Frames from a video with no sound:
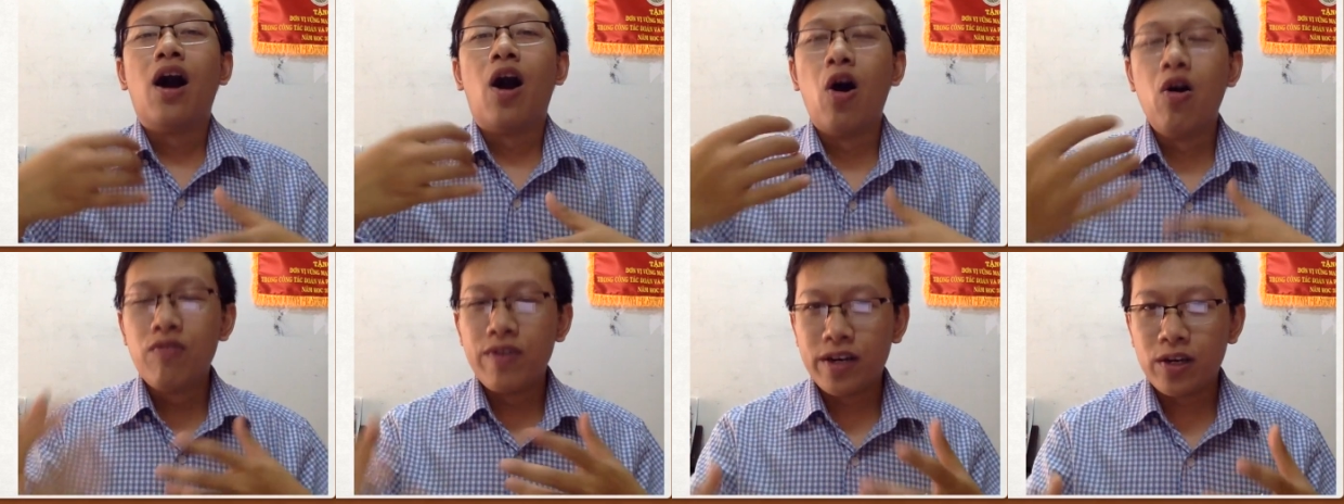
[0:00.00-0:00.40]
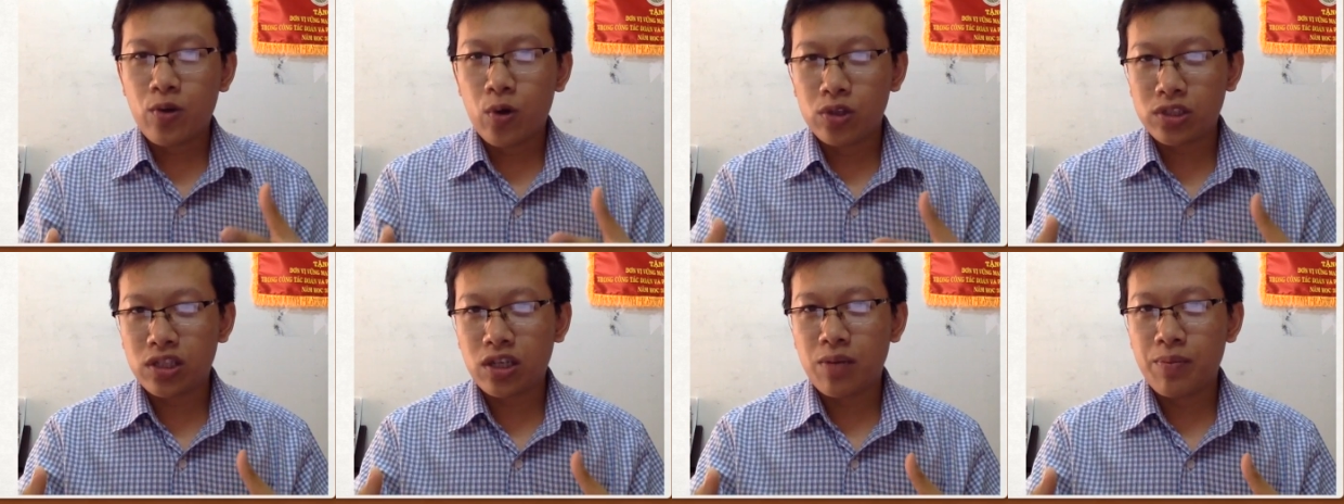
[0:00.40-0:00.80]
over the
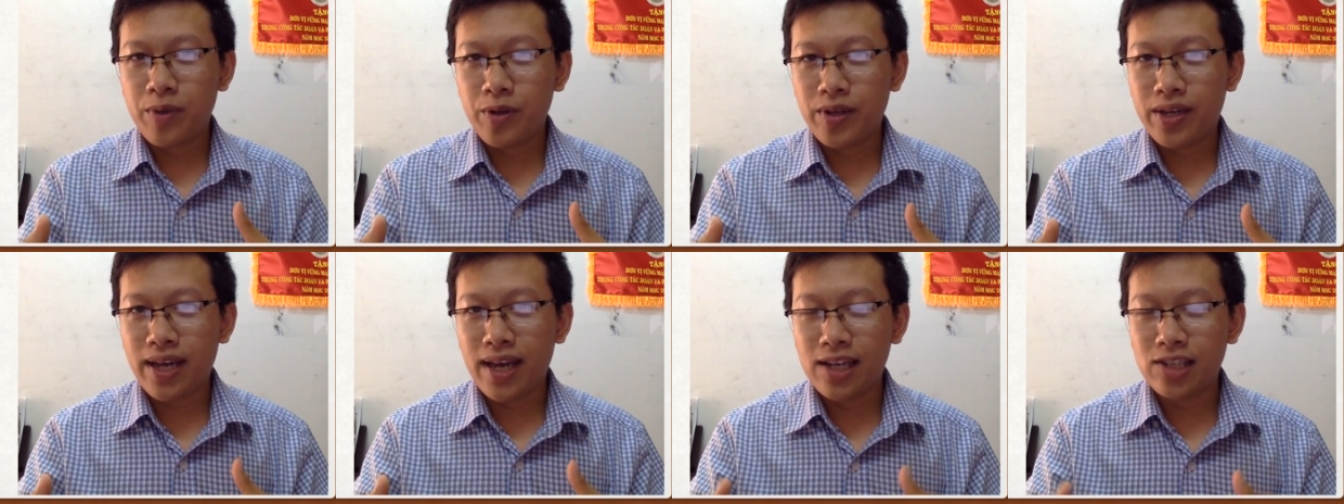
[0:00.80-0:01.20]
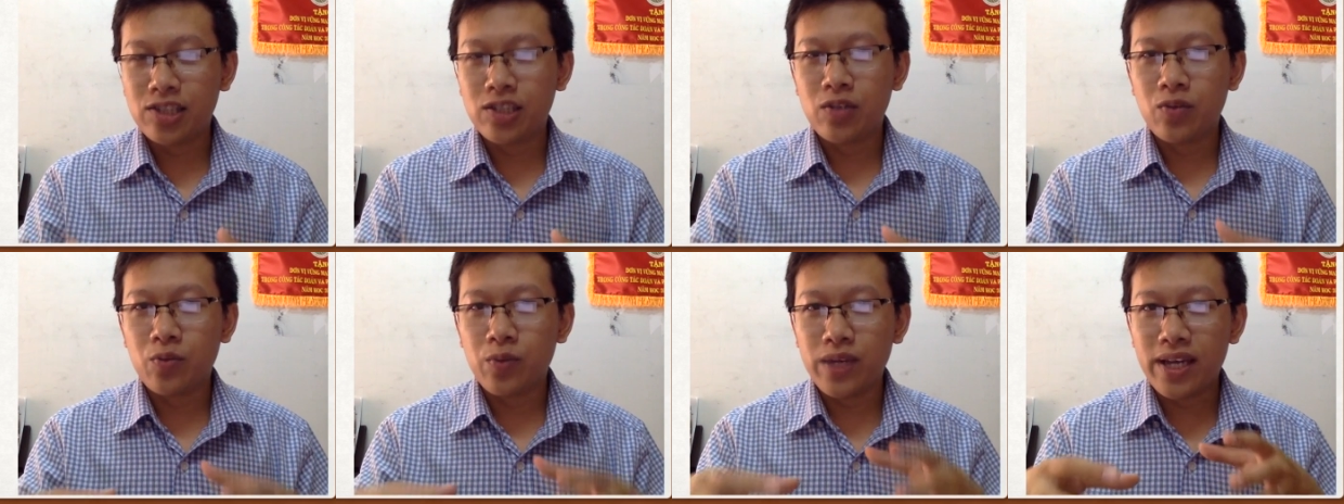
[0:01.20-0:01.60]
course of
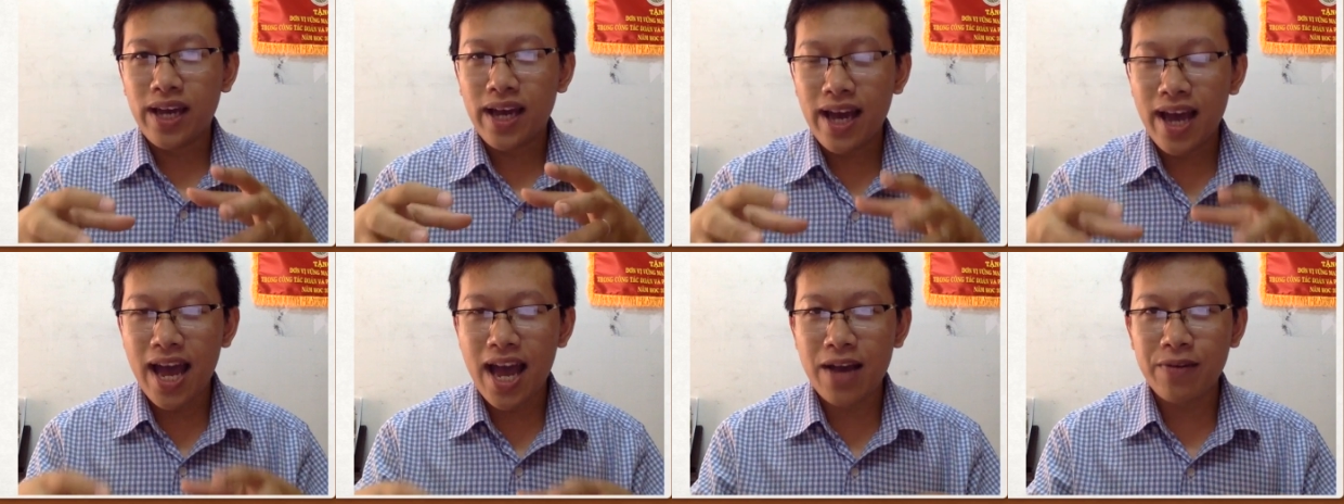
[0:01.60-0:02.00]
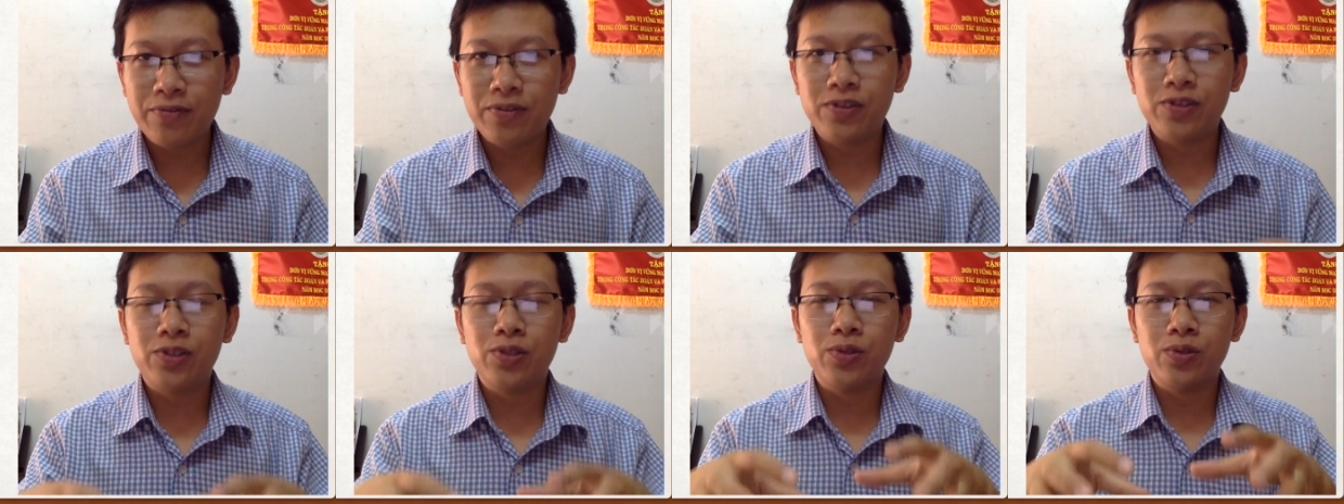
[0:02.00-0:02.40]
communication, we
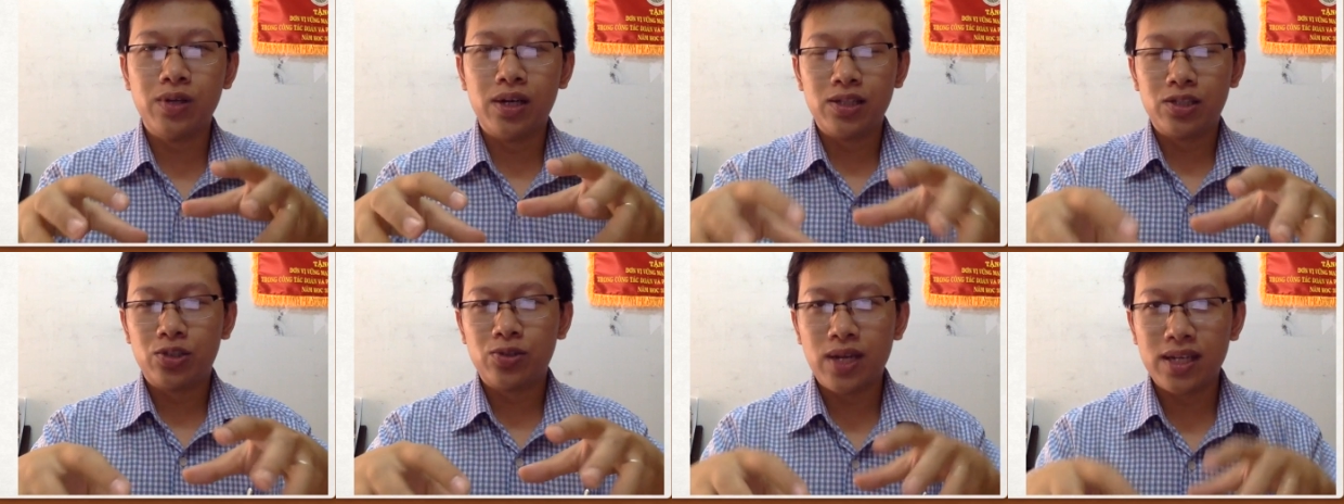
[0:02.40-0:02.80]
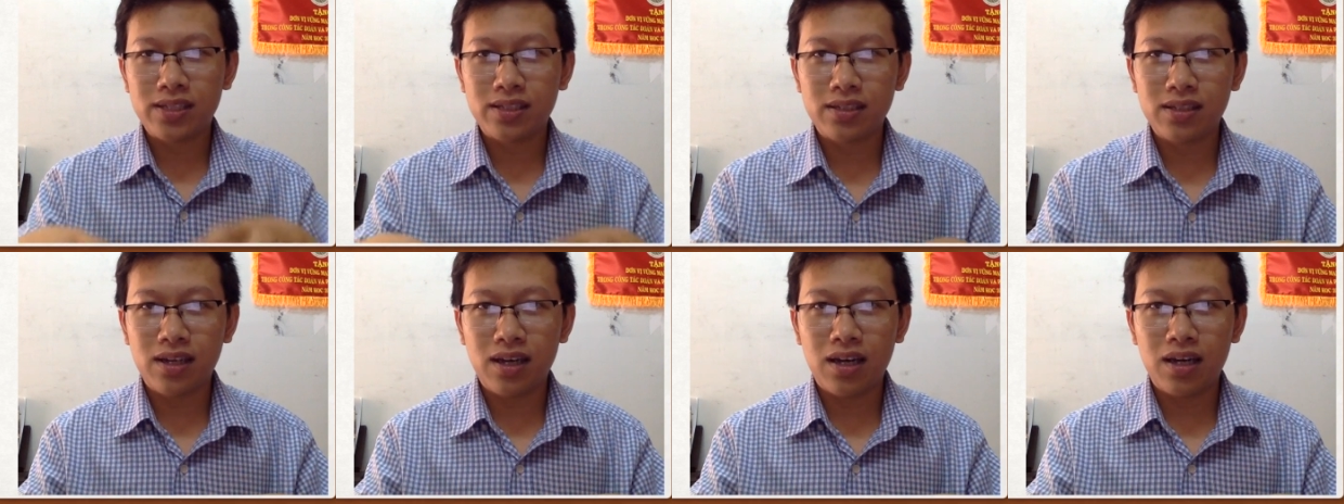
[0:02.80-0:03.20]
have to
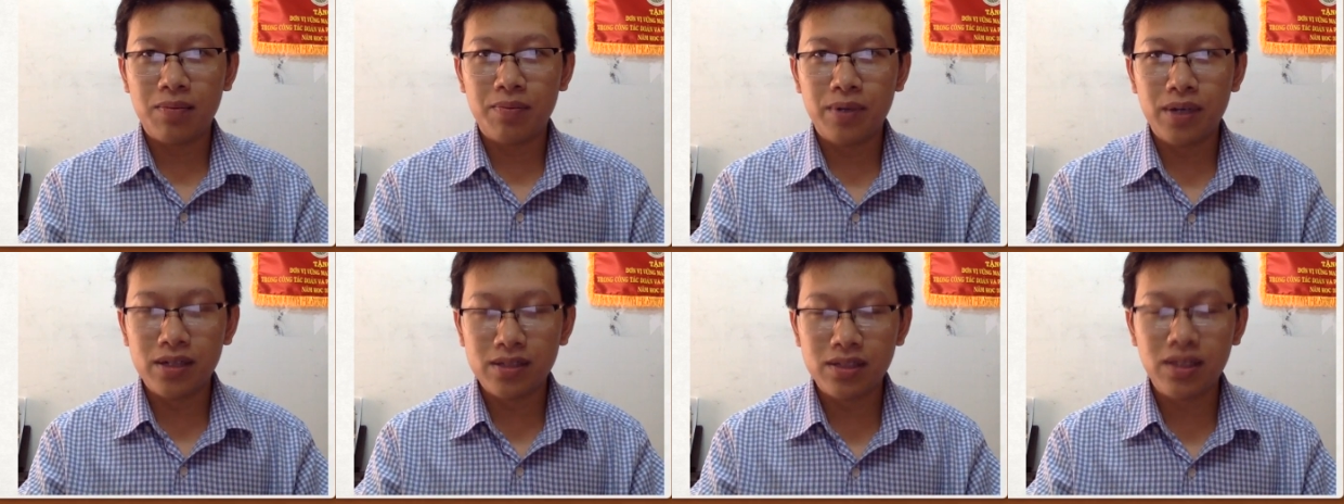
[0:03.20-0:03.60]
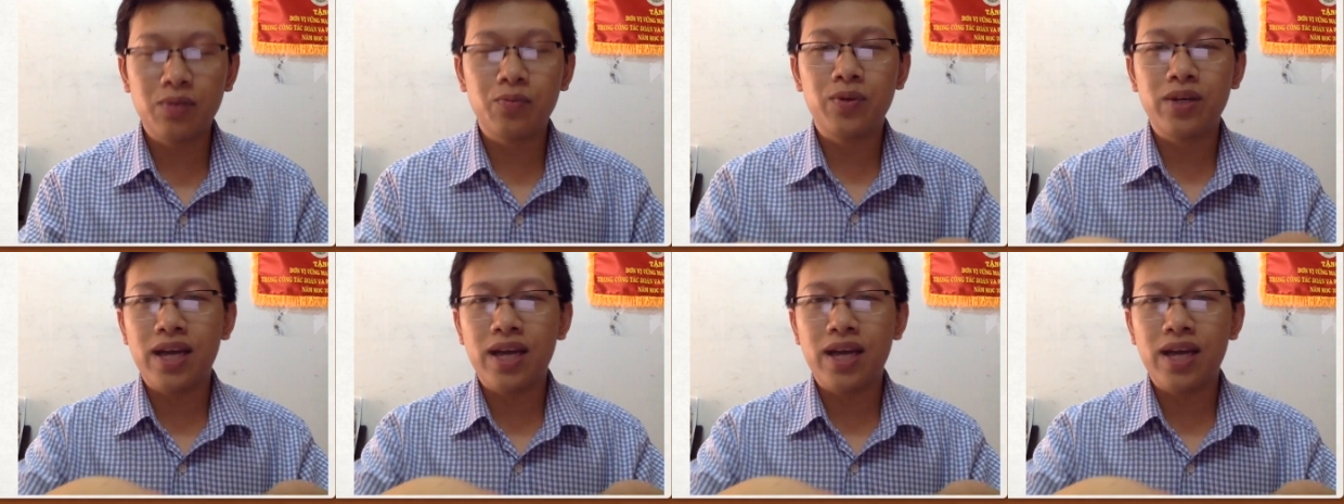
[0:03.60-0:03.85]
address another person.